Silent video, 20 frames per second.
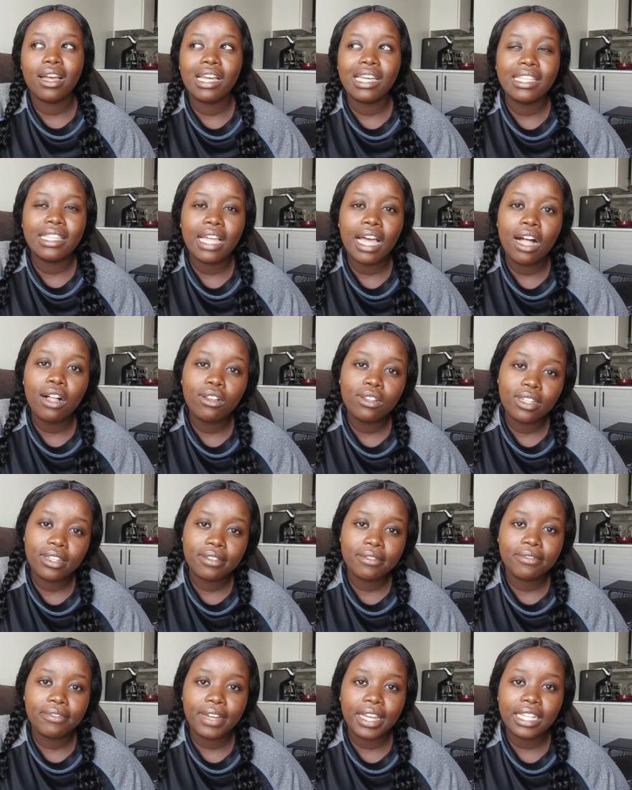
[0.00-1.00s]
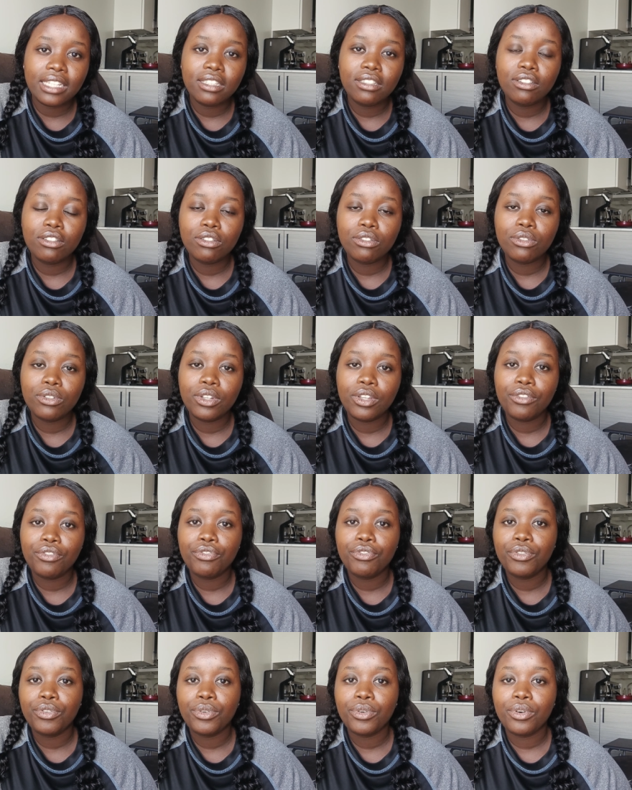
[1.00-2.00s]
I, I would advise you
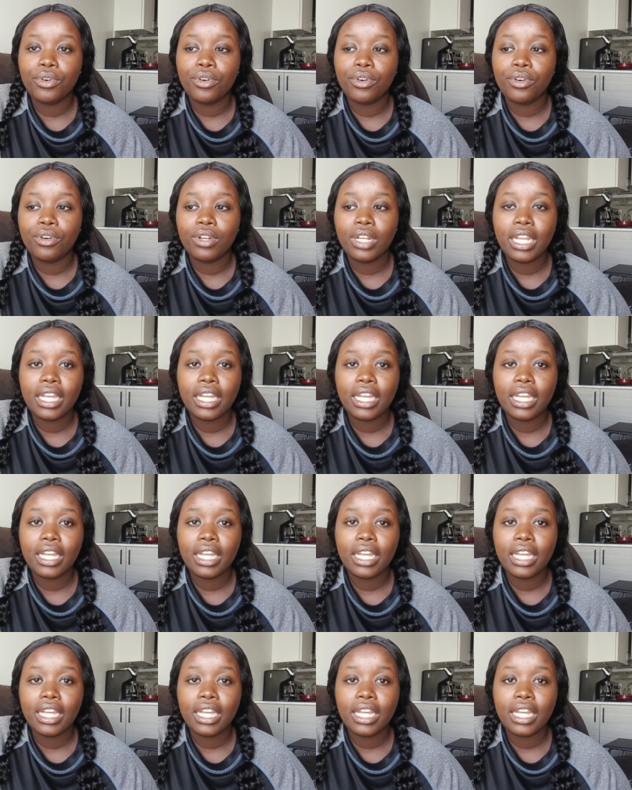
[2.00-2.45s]
if you're